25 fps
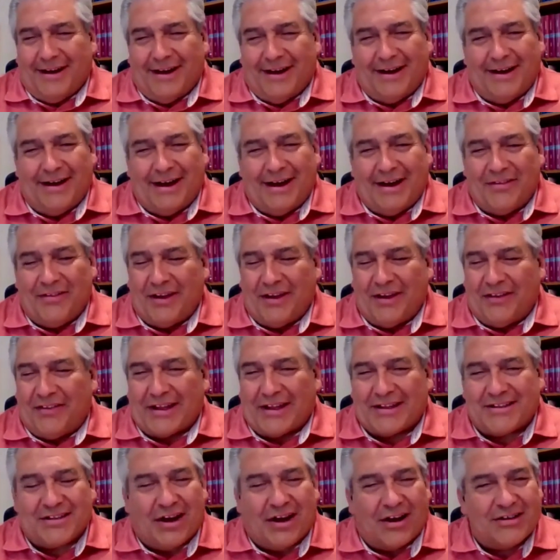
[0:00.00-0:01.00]
I think
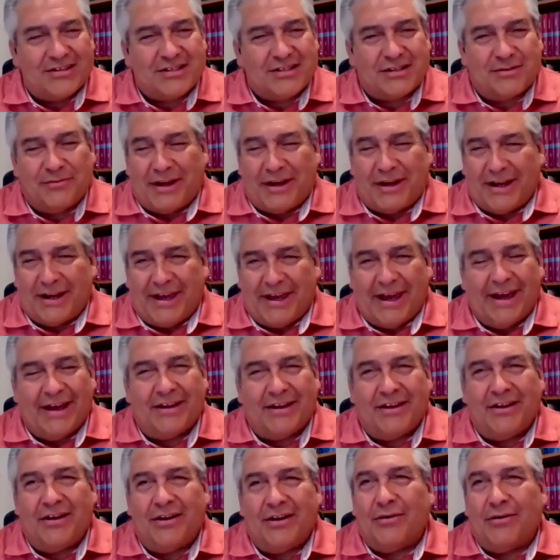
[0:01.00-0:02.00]
that's awesome. And
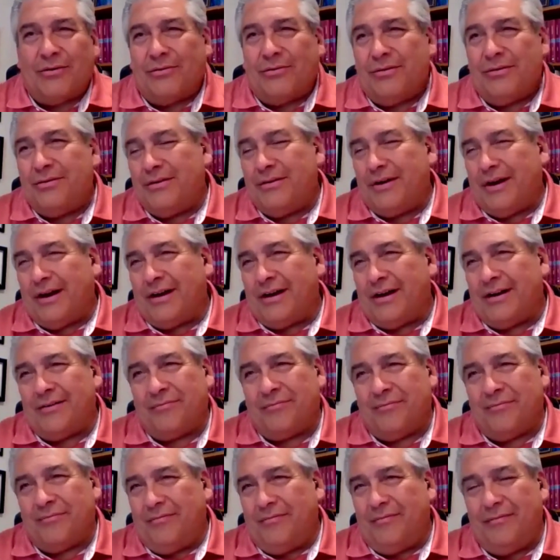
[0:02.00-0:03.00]
again,
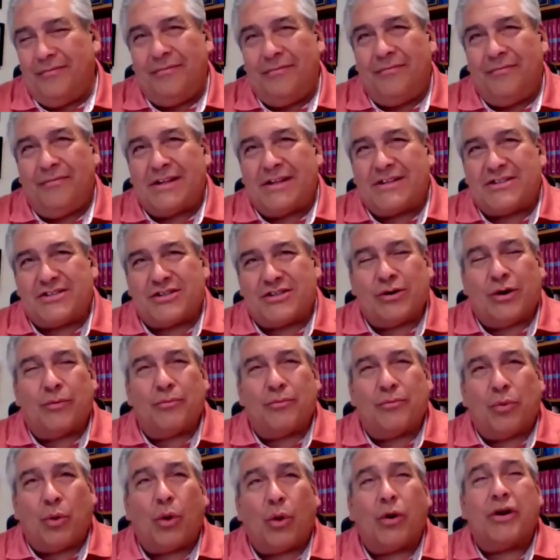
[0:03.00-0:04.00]
it's so
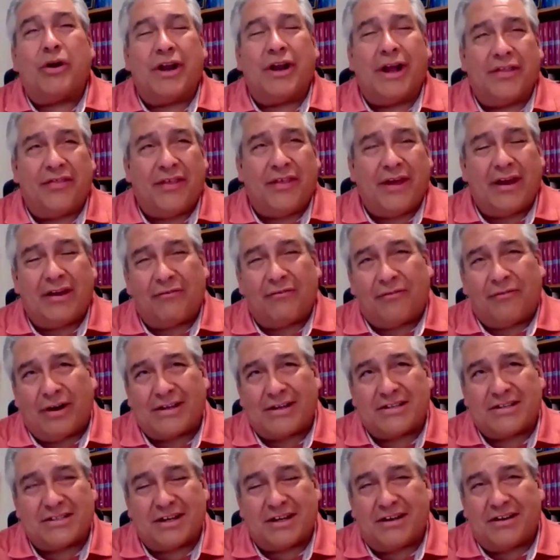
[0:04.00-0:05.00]
important, I think,
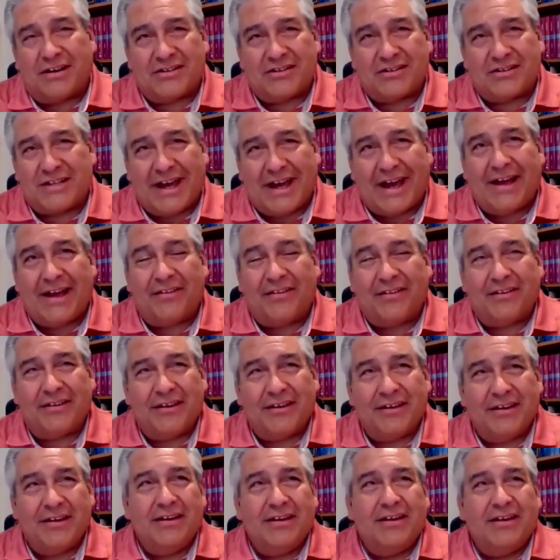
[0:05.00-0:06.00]
for us to understand
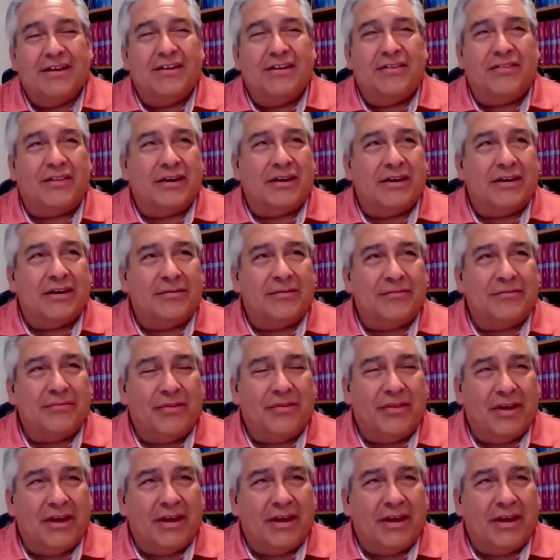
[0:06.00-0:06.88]
the